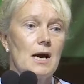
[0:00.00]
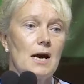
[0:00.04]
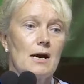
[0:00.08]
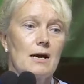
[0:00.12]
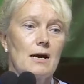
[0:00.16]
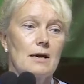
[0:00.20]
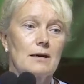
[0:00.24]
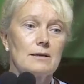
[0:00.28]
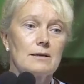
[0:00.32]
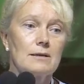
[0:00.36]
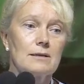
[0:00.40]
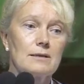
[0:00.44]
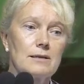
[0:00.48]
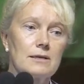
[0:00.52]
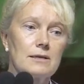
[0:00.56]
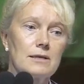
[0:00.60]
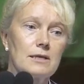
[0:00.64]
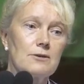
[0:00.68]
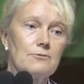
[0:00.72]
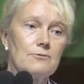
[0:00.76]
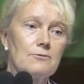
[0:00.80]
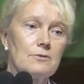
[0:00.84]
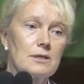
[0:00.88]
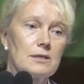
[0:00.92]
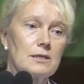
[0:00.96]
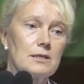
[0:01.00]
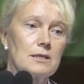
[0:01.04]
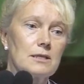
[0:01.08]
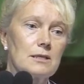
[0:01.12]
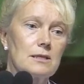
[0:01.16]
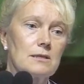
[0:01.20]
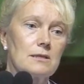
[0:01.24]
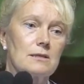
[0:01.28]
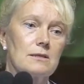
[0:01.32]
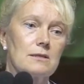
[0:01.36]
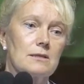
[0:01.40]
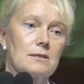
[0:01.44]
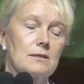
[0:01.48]
And if we
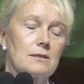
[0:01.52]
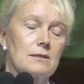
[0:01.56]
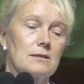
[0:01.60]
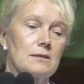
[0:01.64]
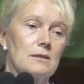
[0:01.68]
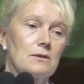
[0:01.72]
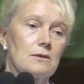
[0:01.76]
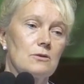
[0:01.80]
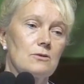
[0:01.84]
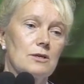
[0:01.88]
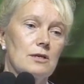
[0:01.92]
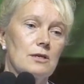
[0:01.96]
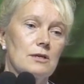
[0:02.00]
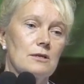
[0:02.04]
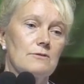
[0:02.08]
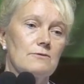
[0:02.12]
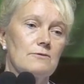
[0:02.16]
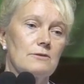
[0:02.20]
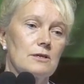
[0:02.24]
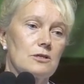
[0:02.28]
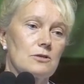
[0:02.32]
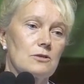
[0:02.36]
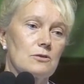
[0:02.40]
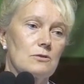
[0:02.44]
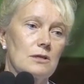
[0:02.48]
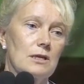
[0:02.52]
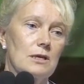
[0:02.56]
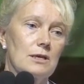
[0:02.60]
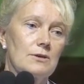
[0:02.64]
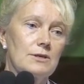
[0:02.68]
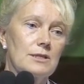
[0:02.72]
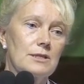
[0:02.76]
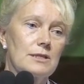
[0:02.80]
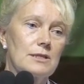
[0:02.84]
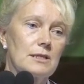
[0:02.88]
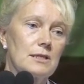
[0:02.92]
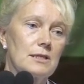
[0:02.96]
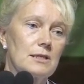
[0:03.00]
look at the
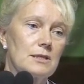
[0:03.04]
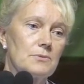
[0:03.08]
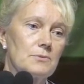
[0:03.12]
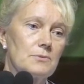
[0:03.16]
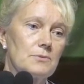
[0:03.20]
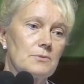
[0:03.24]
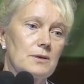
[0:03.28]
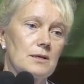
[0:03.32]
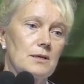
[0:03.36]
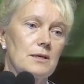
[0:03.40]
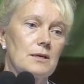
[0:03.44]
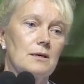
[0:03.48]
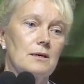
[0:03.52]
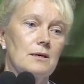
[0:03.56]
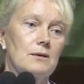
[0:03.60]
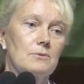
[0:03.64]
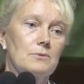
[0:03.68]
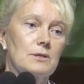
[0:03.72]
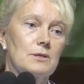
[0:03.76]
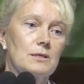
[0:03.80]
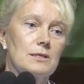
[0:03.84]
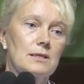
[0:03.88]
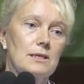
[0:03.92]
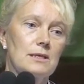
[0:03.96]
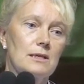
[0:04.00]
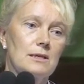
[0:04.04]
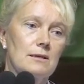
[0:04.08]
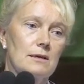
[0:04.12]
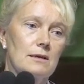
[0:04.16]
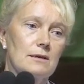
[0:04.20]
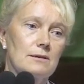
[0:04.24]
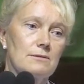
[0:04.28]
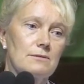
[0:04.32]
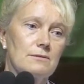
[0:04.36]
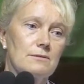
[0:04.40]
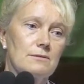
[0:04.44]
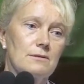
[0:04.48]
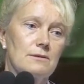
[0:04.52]
vascularity, we see
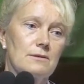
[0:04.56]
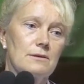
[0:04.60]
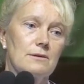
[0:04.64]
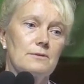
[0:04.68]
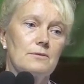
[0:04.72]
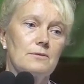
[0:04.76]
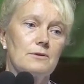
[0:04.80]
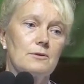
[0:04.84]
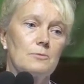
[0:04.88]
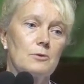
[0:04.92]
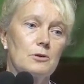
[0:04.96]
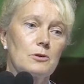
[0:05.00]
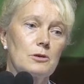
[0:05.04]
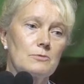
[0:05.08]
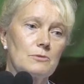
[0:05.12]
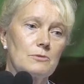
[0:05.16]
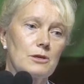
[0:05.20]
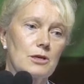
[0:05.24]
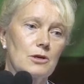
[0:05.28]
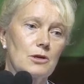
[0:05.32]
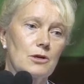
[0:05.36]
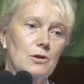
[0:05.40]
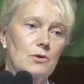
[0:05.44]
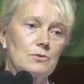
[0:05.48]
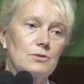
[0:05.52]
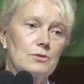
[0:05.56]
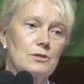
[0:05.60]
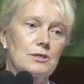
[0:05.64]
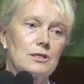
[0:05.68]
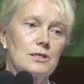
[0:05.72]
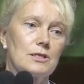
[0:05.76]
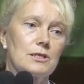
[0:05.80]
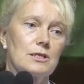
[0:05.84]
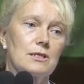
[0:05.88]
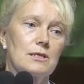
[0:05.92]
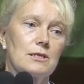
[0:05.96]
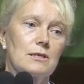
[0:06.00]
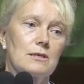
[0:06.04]
that the
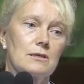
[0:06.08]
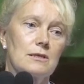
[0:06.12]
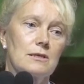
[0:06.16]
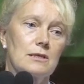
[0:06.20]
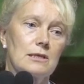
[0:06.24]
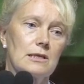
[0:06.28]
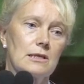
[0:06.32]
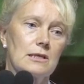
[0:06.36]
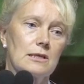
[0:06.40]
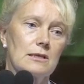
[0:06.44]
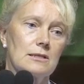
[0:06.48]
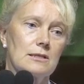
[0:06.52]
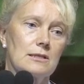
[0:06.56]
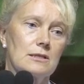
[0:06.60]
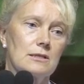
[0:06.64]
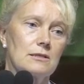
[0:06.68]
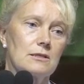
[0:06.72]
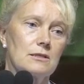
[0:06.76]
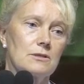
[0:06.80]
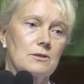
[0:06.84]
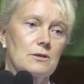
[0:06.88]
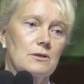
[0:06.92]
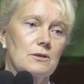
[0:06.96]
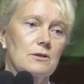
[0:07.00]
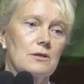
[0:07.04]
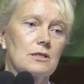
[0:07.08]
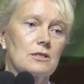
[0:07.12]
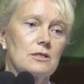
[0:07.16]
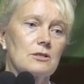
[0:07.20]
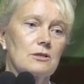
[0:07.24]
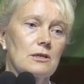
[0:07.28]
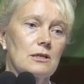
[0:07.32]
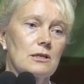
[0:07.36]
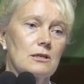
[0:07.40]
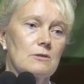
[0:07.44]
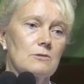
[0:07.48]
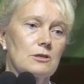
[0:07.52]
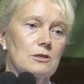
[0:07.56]
polymer-coated glass has a
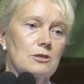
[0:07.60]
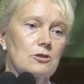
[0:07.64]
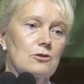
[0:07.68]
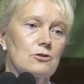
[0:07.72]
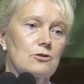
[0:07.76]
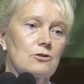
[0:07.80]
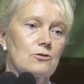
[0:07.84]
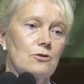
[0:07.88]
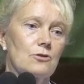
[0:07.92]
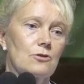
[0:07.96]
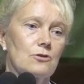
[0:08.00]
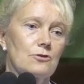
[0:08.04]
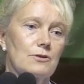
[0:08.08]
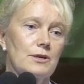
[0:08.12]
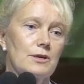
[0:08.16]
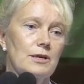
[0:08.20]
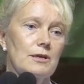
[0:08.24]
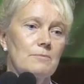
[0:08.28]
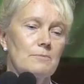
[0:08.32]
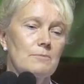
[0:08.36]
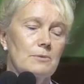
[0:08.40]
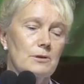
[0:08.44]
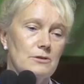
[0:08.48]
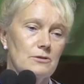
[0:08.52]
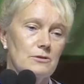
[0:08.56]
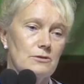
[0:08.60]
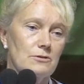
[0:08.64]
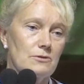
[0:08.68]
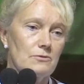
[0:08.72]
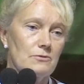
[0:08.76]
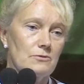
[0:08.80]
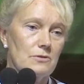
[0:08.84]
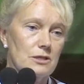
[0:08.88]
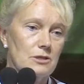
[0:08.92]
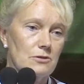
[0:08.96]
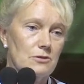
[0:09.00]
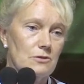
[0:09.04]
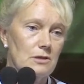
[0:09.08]
little bit stronger impact on the
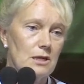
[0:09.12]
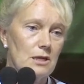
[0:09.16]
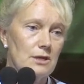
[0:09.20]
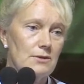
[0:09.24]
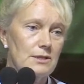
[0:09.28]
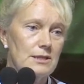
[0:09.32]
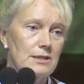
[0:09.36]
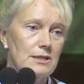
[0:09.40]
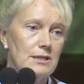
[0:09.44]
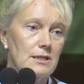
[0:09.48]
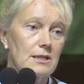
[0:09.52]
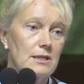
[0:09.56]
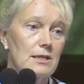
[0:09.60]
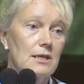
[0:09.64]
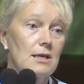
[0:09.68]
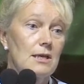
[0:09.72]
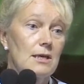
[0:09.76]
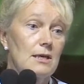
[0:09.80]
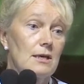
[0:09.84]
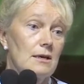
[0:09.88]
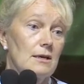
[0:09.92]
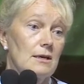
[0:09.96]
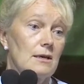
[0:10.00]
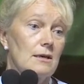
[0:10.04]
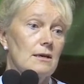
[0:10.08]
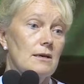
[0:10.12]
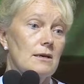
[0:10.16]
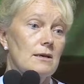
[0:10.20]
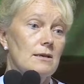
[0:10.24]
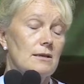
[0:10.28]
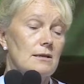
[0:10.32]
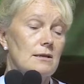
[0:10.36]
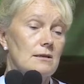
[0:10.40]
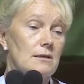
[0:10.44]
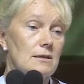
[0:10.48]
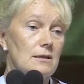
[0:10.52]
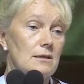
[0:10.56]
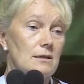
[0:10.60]
vascularity
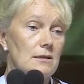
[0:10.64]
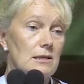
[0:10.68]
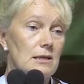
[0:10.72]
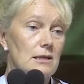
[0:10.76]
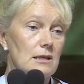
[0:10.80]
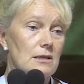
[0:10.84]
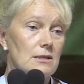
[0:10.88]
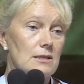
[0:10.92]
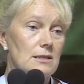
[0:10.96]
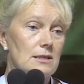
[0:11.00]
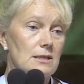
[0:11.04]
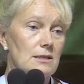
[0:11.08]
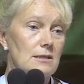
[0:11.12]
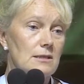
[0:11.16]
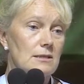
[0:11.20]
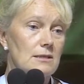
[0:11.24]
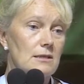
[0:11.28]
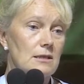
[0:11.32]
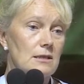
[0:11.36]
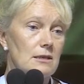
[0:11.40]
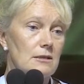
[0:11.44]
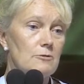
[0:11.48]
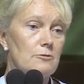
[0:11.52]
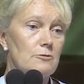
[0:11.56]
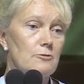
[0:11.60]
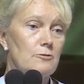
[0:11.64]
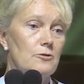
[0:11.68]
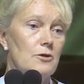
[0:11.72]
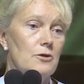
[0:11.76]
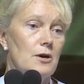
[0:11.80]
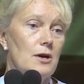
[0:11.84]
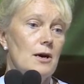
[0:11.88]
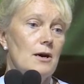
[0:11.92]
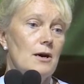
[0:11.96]
than the glass itself